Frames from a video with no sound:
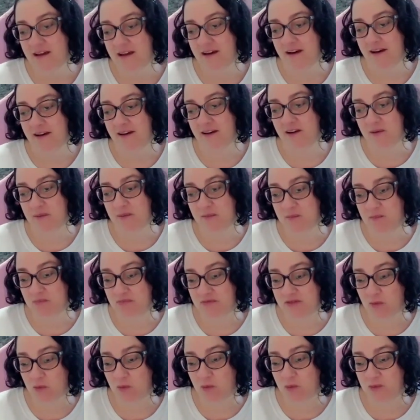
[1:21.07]

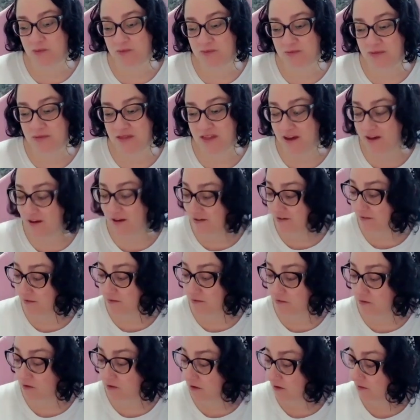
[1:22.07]
Um, that is
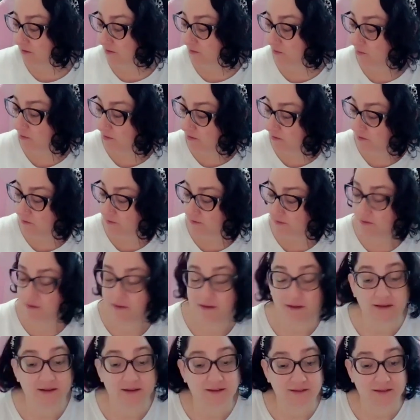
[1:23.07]
not what
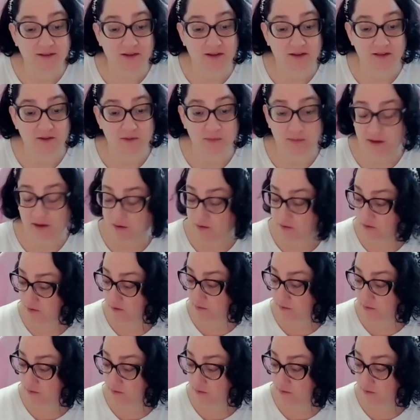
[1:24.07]
OCD is all about.